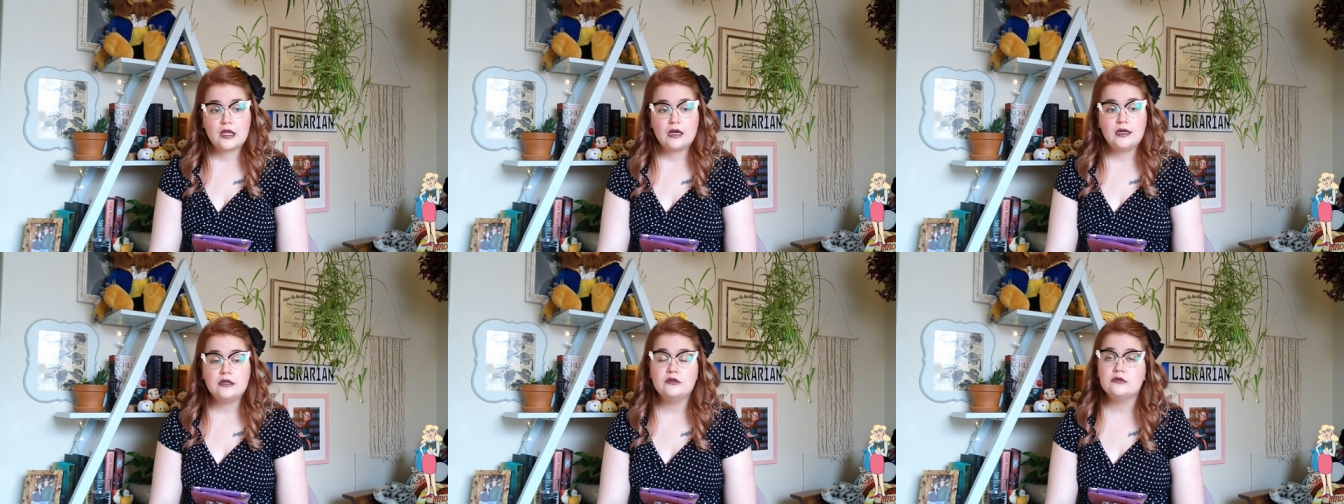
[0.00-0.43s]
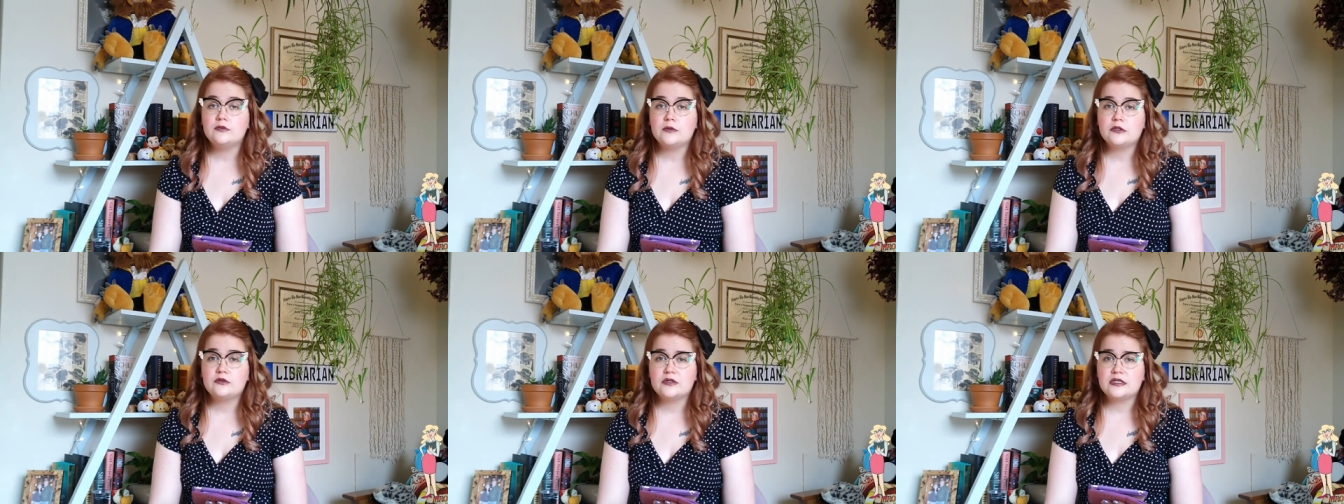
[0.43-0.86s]
At used
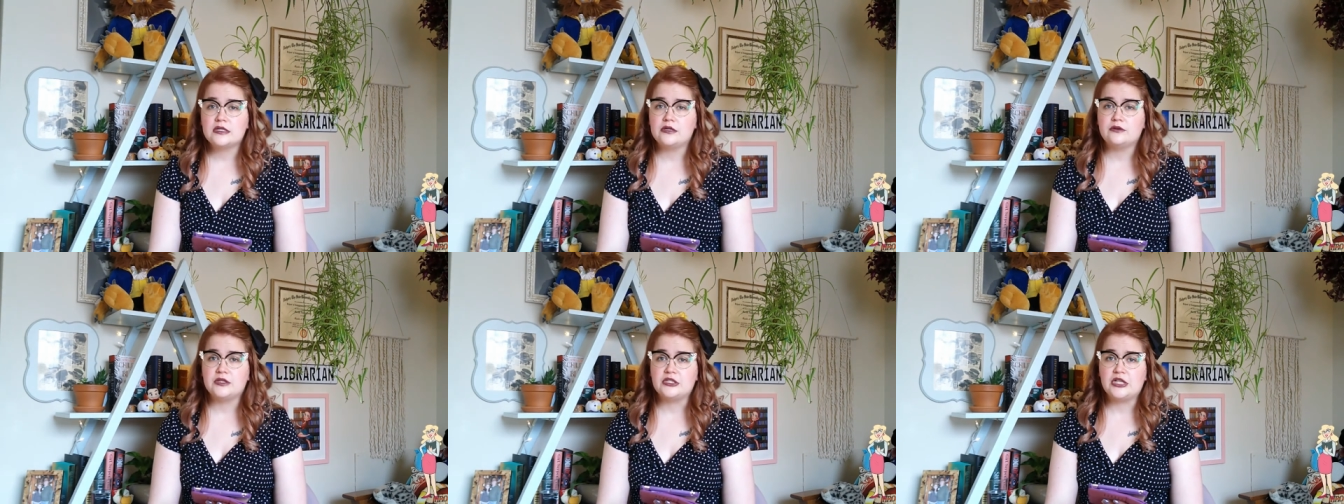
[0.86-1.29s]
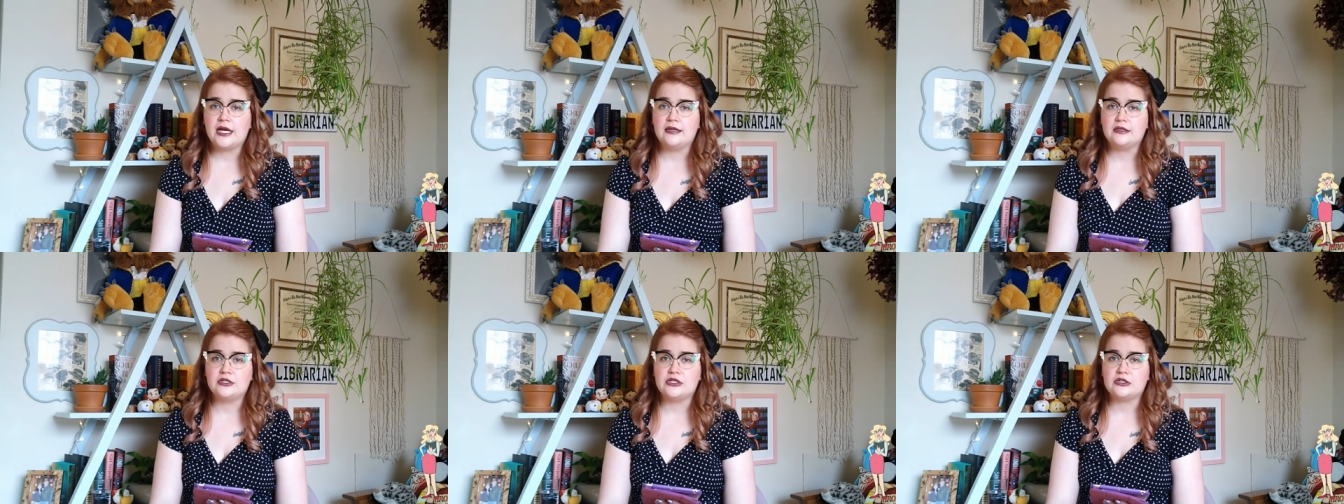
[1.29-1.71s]
bookstores, the only
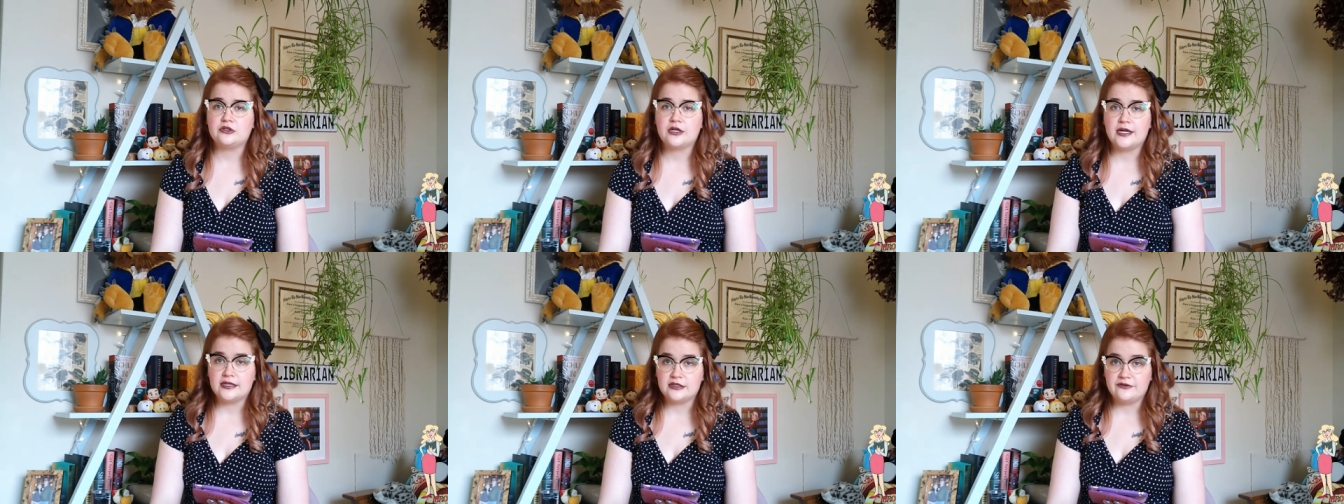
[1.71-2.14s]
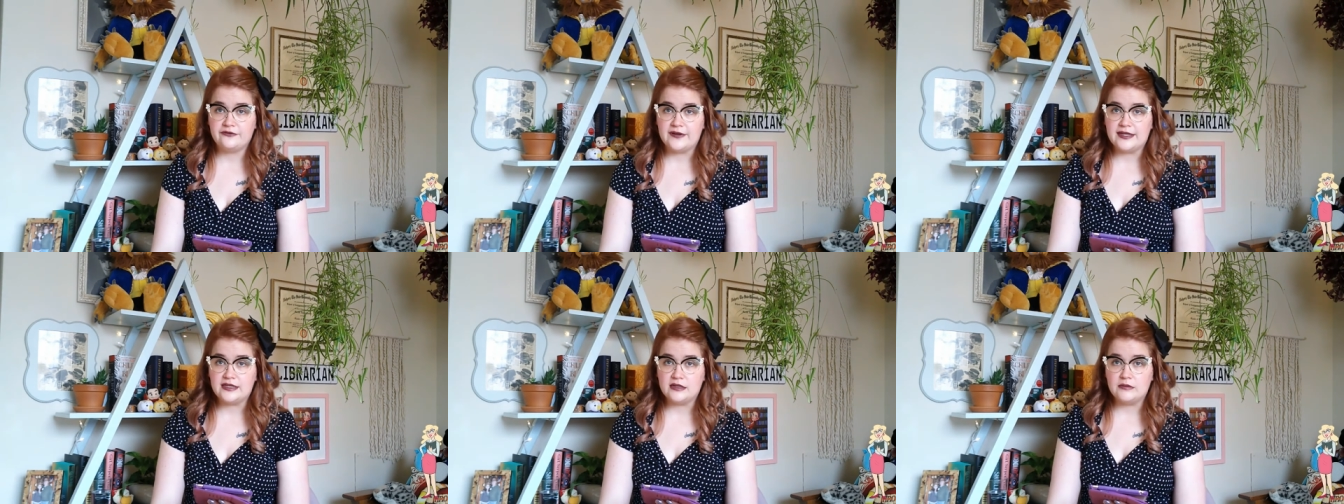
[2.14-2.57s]
challenge is trying to
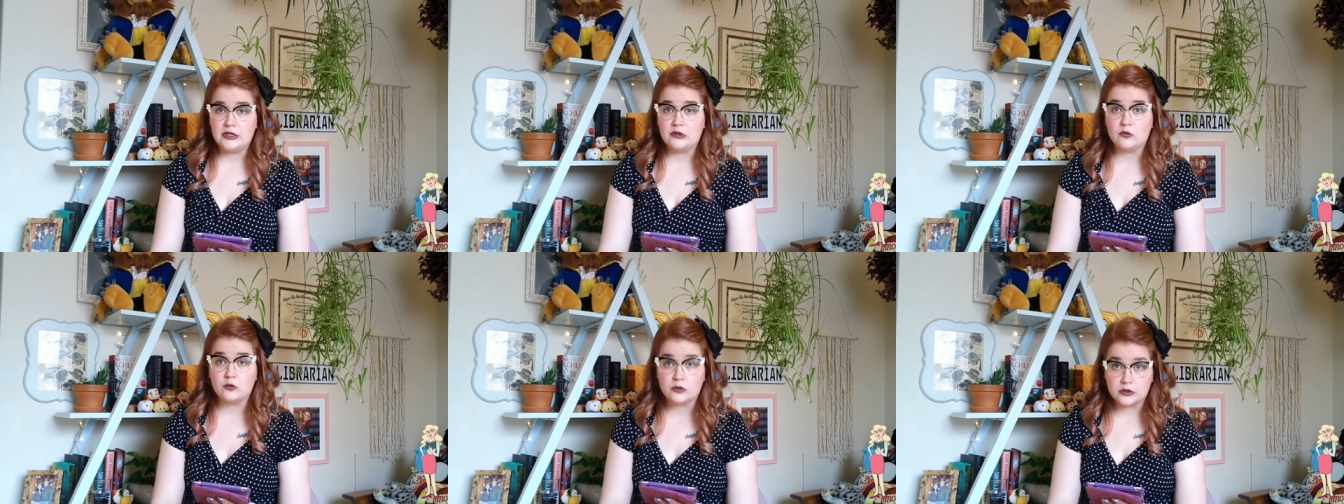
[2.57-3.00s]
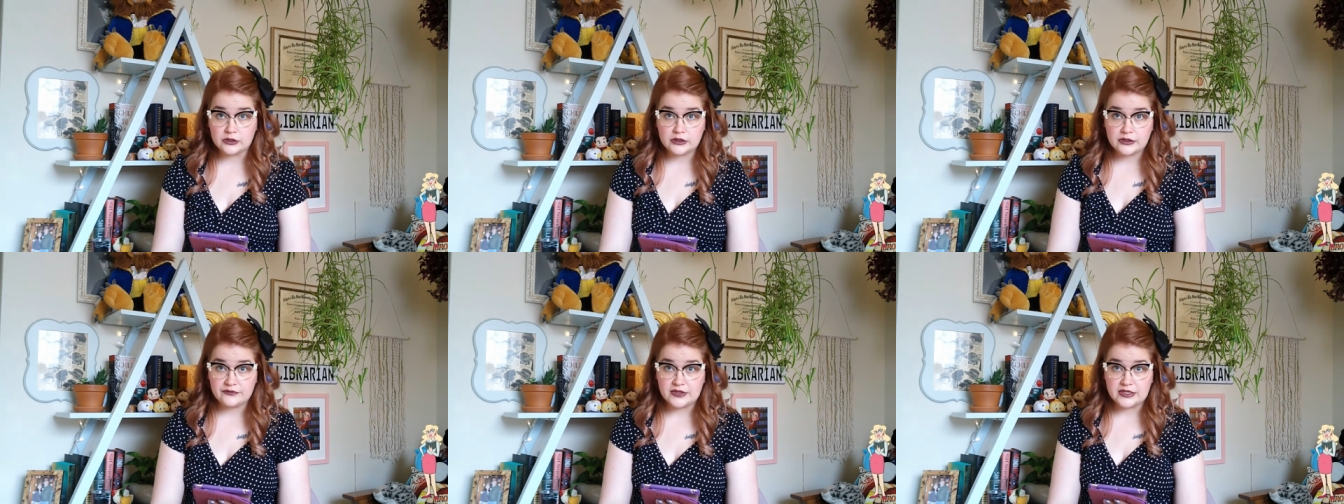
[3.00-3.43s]
find them in
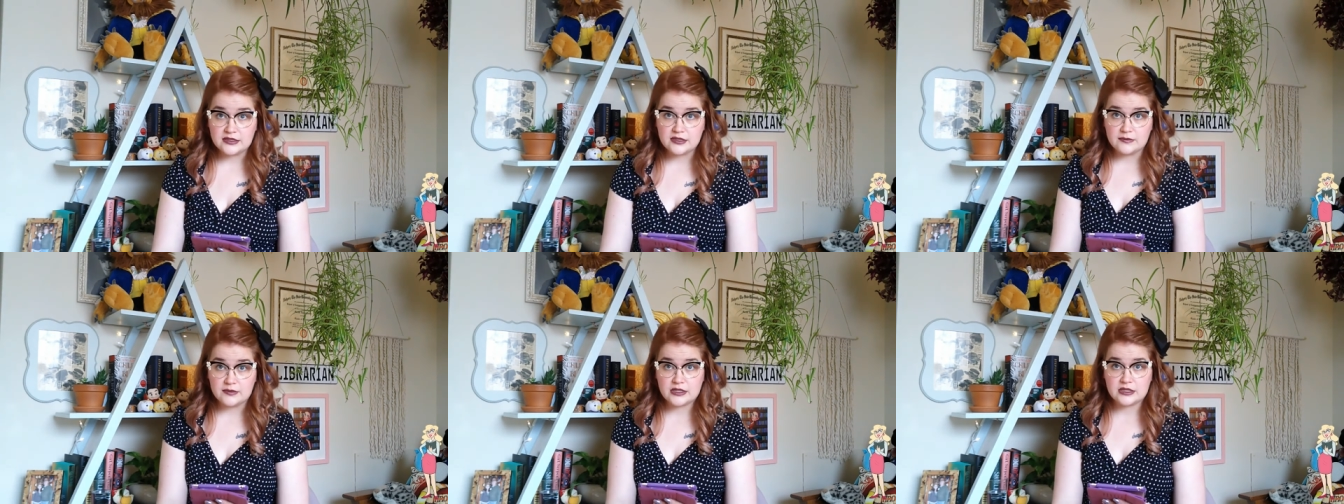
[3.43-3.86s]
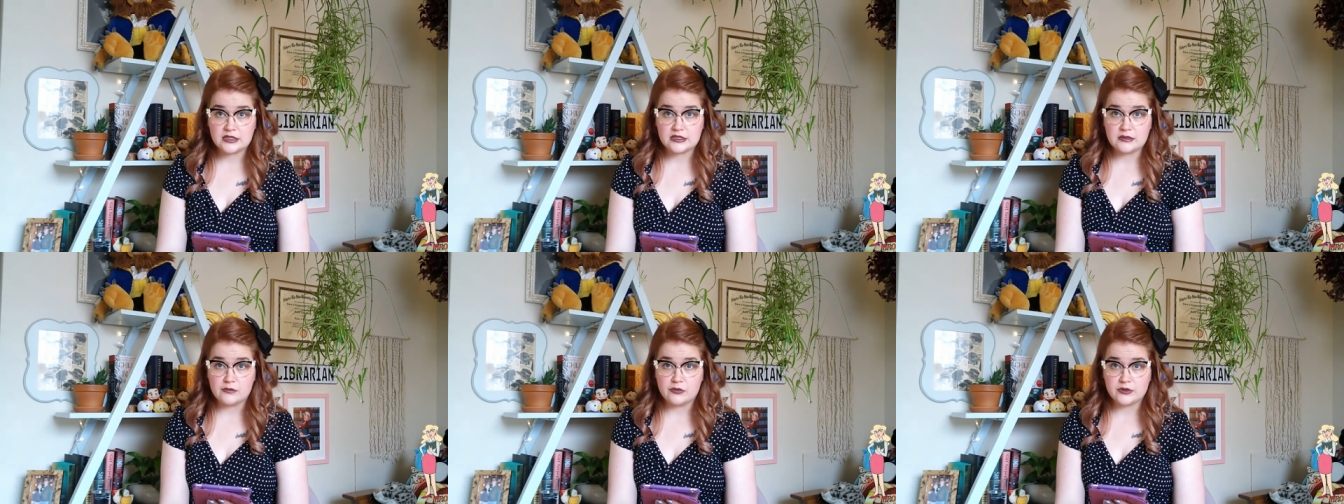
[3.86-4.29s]
order if that's something
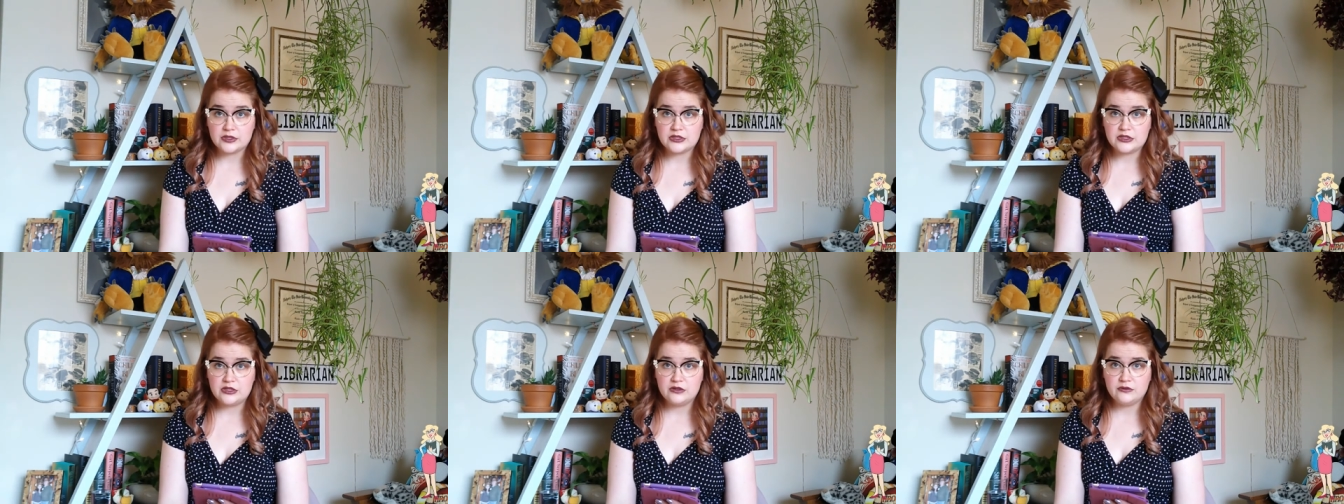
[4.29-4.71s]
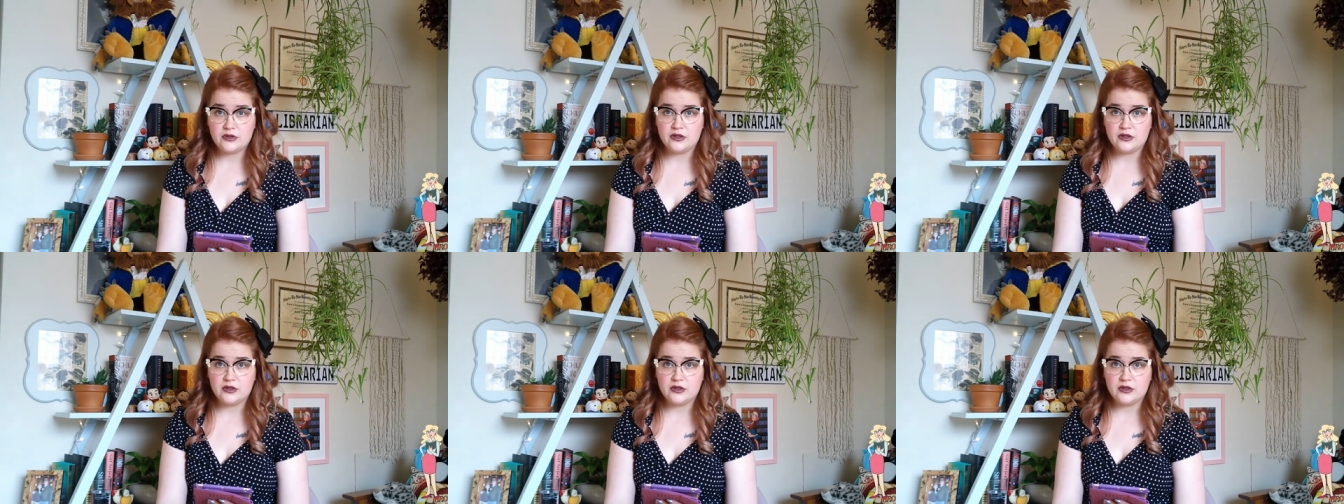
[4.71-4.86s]
that's important to you,